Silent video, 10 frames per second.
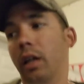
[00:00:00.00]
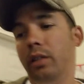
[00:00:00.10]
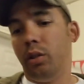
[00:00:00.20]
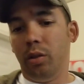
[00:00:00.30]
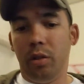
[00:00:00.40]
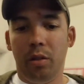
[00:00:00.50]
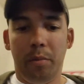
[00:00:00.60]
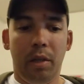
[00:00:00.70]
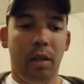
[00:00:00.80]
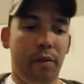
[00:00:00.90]
I told
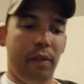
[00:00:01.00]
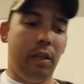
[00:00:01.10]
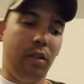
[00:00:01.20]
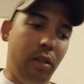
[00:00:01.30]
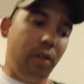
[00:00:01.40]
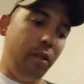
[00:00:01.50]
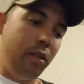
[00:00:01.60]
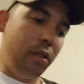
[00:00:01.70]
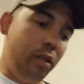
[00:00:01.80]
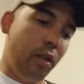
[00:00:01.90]
them if they could,
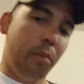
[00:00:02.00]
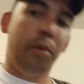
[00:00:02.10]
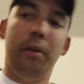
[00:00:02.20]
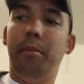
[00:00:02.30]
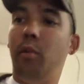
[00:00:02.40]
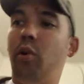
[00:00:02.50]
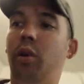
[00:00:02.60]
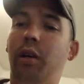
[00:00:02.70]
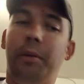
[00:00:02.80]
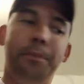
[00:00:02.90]
put
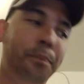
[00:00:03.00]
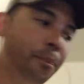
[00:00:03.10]
more